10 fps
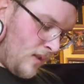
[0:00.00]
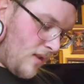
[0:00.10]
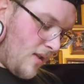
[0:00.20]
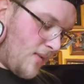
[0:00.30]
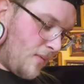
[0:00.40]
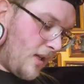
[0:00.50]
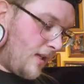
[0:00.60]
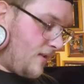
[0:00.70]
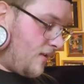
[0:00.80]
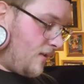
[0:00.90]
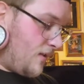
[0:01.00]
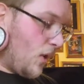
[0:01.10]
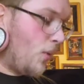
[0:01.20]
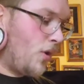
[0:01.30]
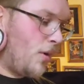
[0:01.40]
this one I
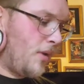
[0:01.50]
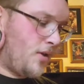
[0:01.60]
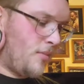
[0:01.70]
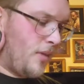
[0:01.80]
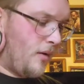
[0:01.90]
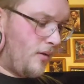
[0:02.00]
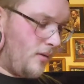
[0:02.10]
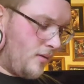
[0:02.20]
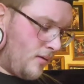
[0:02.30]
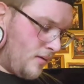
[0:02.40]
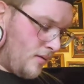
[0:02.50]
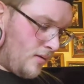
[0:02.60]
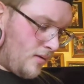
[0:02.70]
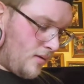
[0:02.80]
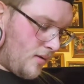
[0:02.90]
don't know much about.
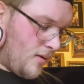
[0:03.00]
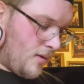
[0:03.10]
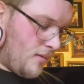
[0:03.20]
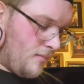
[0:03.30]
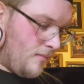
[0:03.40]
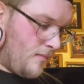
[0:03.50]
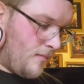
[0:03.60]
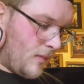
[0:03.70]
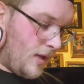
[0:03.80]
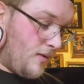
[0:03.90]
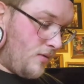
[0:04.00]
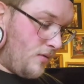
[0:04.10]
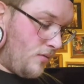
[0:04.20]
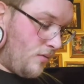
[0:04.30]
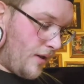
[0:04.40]
I
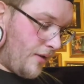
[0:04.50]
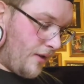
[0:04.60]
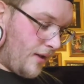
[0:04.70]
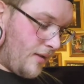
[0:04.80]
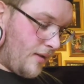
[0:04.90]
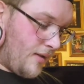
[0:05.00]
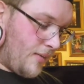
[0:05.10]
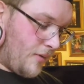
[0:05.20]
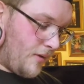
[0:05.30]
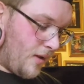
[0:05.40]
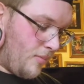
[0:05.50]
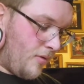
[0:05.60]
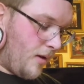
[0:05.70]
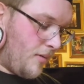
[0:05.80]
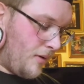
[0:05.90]
do want to look into this one. I'll
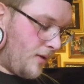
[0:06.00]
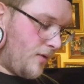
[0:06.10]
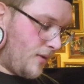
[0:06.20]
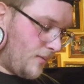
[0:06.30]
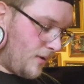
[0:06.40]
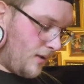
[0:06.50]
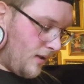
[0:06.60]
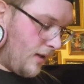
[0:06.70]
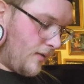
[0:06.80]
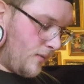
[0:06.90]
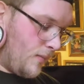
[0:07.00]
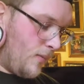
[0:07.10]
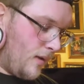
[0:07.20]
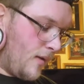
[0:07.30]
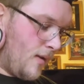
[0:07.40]
probably watch this one next
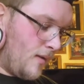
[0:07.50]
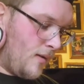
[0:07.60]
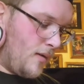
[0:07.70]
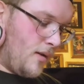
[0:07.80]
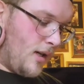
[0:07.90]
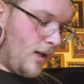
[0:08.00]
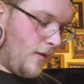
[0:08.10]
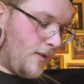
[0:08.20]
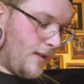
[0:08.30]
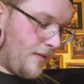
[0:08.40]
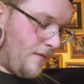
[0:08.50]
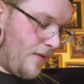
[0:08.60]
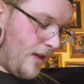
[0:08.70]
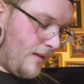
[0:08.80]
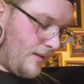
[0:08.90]
week. Looks like a
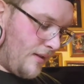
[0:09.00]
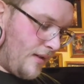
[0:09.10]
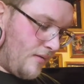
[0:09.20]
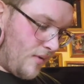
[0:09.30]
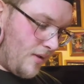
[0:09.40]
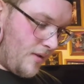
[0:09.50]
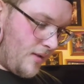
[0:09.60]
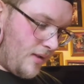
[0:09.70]
fantasy, whether it's an